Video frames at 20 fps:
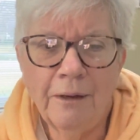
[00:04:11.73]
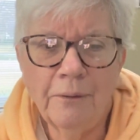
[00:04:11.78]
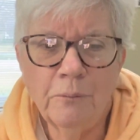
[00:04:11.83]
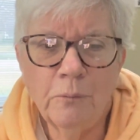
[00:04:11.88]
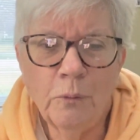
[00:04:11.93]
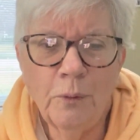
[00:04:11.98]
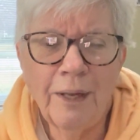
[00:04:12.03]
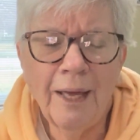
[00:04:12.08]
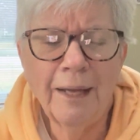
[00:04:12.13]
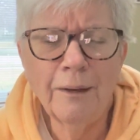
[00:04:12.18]

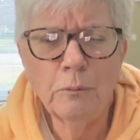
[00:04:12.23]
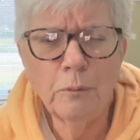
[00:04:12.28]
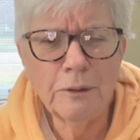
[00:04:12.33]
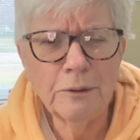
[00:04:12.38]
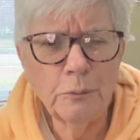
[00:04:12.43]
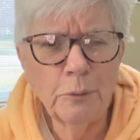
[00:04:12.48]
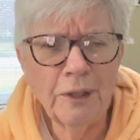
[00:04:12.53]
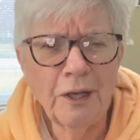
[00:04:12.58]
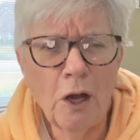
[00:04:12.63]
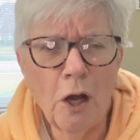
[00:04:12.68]
We had
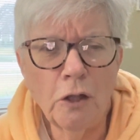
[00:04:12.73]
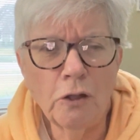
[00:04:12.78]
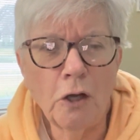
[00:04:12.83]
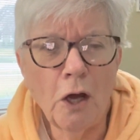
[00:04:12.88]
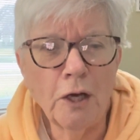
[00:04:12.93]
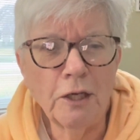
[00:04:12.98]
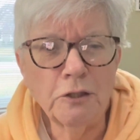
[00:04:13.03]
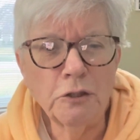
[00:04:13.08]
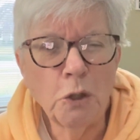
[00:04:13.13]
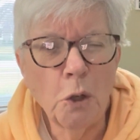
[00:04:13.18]
what we called
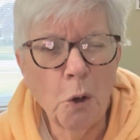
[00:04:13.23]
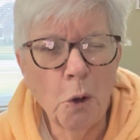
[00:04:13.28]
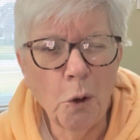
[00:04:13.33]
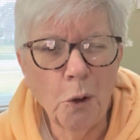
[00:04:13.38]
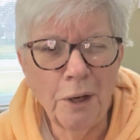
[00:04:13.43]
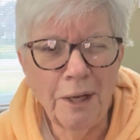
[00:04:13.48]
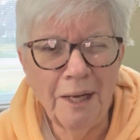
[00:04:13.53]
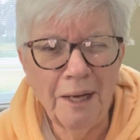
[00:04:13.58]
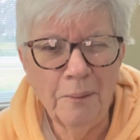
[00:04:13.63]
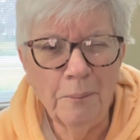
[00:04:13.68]

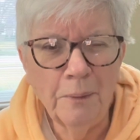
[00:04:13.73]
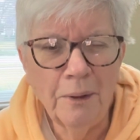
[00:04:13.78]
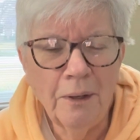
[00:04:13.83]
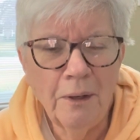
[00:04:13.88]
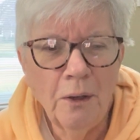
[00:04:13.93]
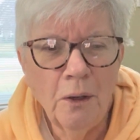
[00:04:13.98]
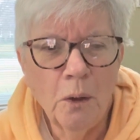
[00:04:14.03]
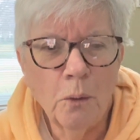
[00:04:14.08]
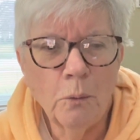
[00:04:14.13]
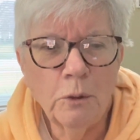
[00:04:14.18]
auditorium,
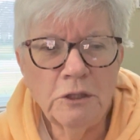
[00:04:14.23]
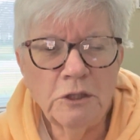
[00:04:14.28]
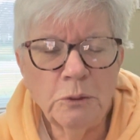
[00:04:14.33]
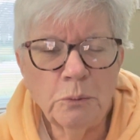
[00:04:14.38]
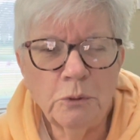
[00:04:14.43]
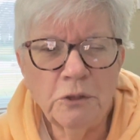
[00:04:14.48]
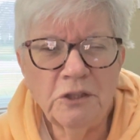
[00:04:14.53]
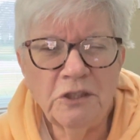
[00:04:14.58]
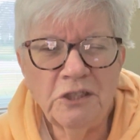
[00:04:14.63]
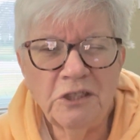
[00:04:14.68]

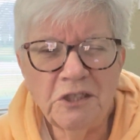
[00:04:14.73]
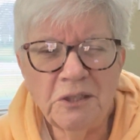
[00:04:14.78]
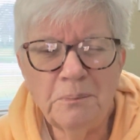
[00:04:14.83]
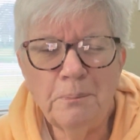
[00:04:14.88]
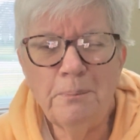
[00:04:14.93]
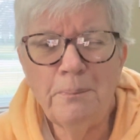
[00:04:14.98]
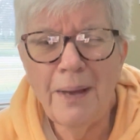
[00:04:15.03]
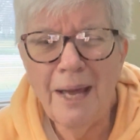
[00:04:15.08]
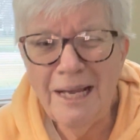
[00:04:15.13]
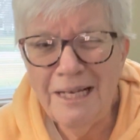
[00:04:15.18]
which was
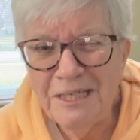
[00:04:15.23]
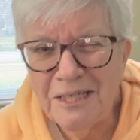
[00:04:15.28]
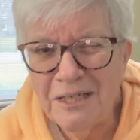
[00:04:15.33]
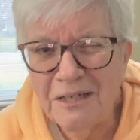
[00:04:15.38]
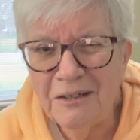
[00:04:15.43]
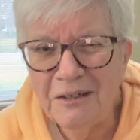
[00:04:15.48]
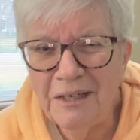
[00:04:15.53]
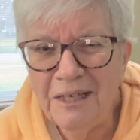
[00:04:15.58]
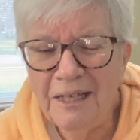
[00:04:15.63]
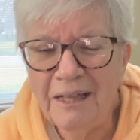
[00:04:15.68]
just
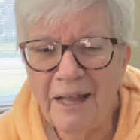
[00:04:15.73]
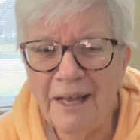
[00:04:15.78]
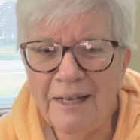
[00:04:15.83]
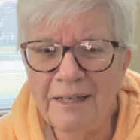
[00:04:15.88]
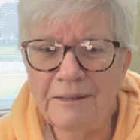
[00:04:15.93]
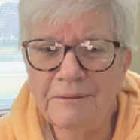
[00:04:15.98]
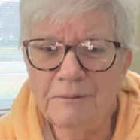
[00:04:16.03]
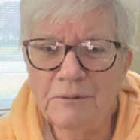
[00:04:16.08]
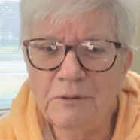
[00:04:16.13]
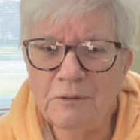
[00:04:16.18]
basically
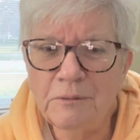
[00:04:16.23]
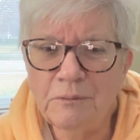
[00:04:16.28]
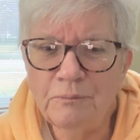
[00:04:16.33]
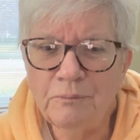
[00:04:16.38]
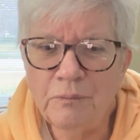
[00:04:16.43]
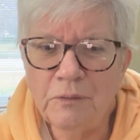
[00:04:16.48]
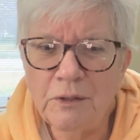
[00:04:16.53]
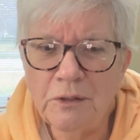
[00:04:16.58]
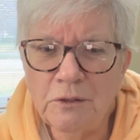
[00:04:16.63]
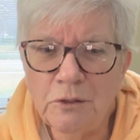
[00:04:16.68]
like
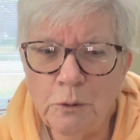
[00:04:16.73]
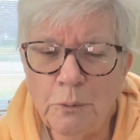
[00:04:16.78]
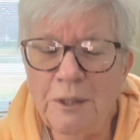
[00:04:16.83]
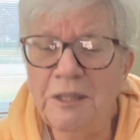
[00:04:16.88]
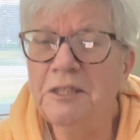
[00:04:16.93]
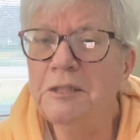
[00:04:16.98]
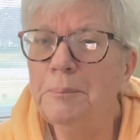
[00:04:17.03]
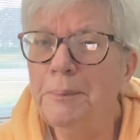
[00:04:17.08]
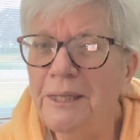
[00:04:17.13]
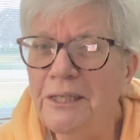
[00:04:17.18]

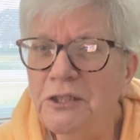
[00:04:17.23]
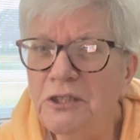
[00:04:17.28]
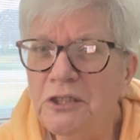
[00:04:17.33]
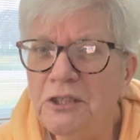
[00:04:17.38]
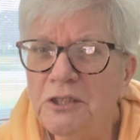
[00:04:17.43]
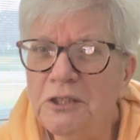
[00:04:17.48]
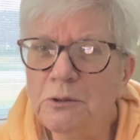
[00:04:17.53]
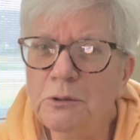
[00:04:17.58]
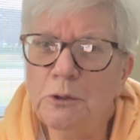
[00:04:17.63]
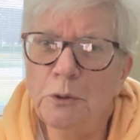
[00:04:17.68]
doing
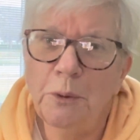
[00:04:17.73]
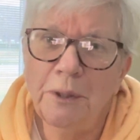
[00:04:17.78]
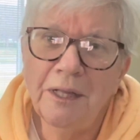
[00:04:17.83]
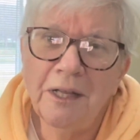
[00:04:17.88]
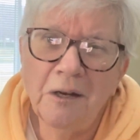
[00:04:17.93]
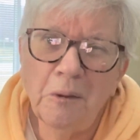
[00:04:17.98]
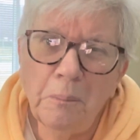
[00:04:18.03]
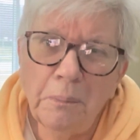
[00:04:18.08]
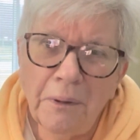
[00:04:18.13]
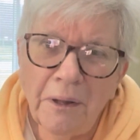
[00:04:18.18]
speeches, doing
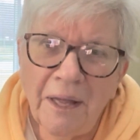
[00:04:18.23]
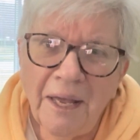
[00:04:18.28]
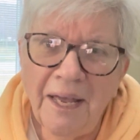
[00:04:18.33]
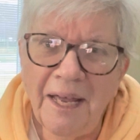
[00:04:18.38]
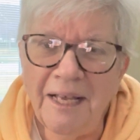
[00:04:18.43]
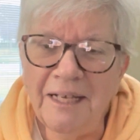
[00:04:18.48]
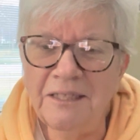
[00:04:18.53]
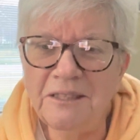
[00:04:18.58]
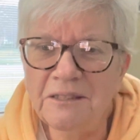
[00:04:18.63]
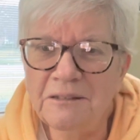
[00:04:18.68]
little
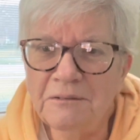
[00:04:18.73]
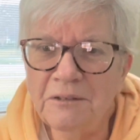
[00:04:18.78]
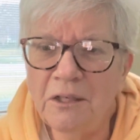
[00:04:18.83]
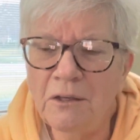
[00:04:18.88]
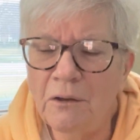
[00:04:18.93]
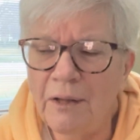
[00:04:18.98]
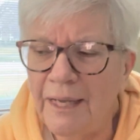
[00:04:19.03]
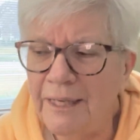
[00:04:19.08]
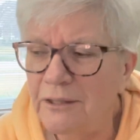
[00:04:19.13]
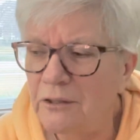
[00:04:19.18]
plays, you
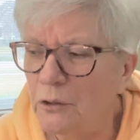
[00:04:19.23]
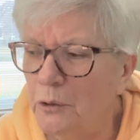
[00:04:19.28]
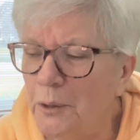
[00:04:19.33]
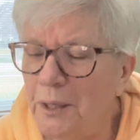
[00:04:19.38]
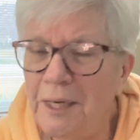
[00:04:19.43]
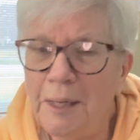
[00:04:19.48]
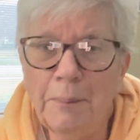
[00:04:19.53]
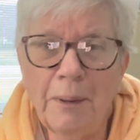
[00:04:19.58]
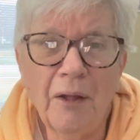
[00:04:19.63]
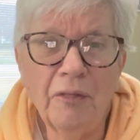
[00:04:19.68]
know, like
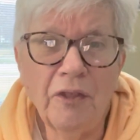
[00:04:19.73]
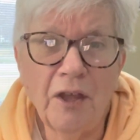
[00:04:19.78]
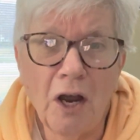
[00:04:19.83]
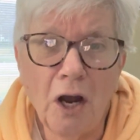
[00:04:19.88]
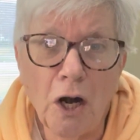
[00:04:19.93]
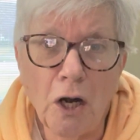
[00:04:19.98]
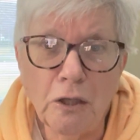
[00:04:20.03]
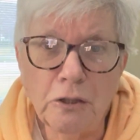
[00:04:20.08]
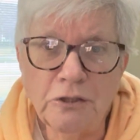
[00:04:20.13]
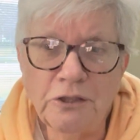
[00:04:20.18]
learning about the
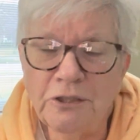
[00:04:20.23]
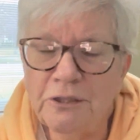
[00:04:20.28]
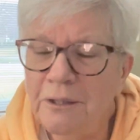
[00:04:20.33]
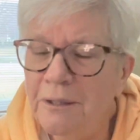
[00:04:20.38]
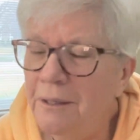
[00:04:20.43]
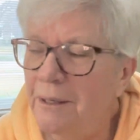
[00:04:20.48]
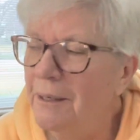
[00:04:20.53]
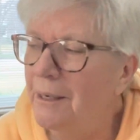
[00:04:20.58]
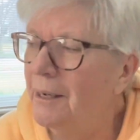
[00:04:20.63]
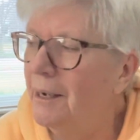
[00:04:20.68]
arts.
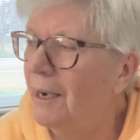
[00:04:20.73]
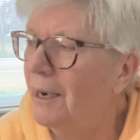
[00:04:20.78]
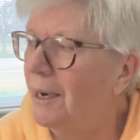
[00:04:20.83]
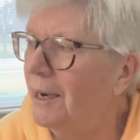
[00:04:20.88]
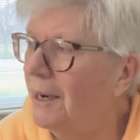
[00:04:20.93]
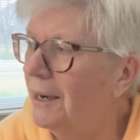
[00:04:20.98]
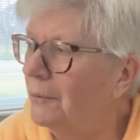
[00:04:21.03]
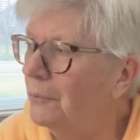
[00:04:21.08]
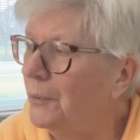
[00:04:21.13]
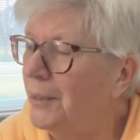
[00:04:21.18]

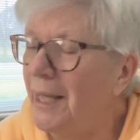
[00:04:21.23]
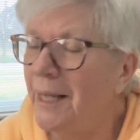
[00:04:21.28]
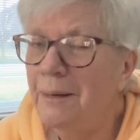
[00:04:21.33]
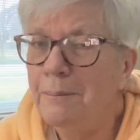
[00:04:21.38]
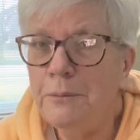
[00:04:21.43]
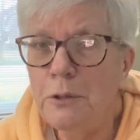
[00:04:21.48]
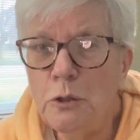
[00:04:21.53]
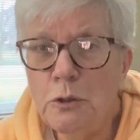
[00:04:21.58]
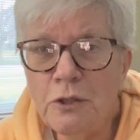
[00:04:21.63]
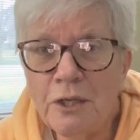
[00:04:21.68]
We had a
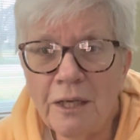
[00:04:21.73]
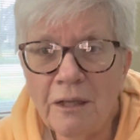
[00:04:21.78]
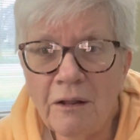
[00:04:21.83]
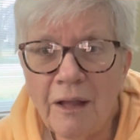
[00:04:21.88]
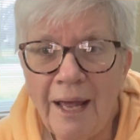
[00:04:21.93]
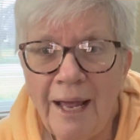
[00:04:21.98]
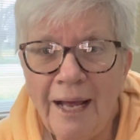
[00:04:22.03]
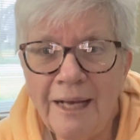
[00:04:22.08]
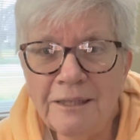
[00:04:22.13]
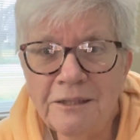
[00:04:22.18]
music
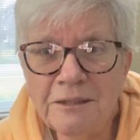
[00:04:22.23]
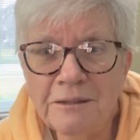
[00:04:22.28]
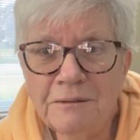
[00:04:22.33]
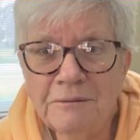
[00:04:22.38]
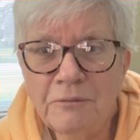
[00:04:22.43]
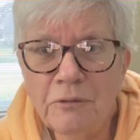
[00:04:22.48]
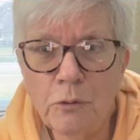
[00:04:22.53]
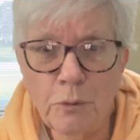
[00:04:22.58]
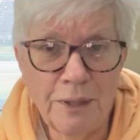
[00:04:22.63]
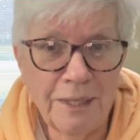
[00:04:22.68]
class
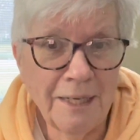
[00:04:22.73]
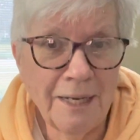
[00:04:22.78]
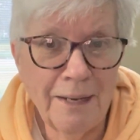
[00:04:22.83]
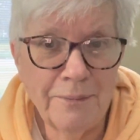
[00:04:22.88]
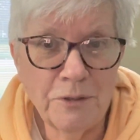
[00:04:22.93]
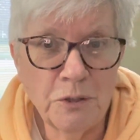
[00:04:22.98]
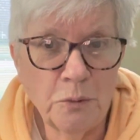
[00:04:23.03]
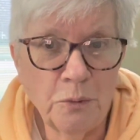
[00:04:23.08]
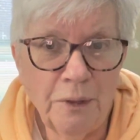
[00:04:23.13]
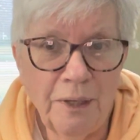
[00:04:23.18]
three
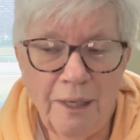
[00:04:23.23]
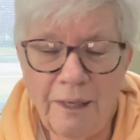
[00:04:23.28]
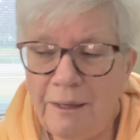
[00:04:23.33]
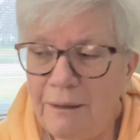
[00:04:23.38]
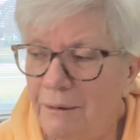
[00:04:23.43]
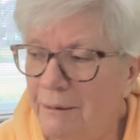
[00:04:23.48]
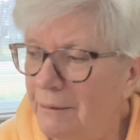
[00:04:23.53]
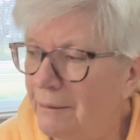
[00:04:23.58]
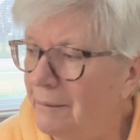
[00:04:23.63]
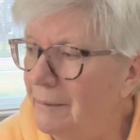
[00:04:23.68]
times a week.